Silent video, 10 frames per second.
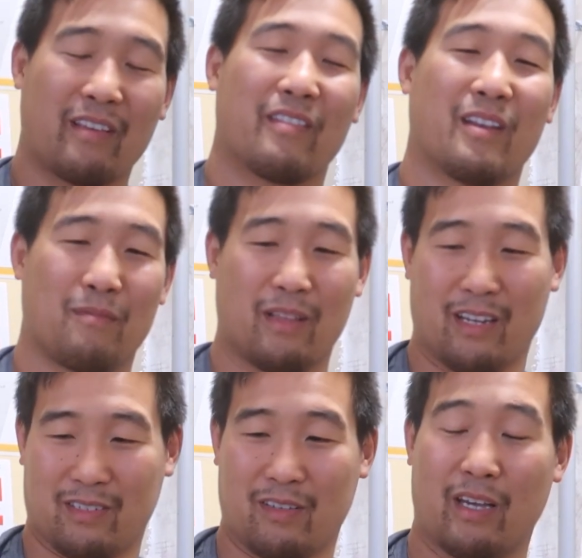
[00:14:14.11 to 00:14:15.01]
and then the
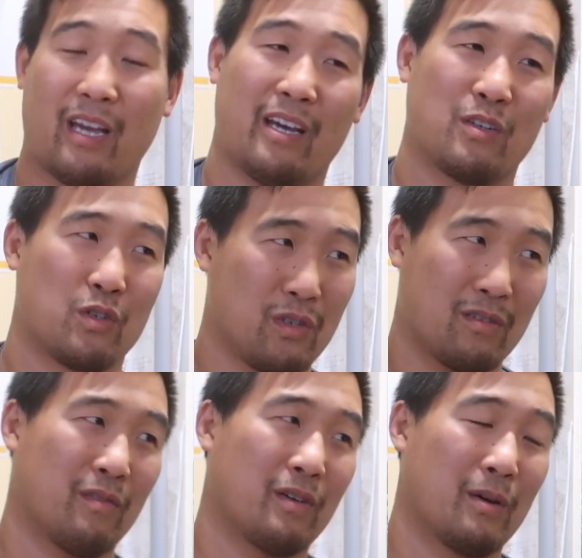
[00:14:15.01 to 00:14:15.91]
next day I had a
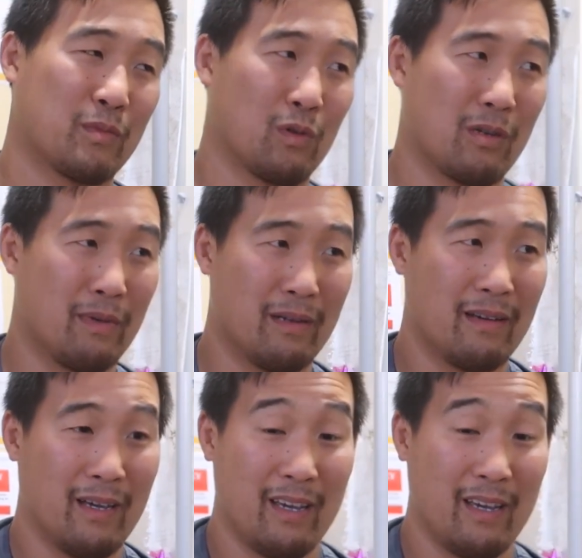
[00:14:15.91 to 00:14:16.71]
Jiu-Jitsu tournament,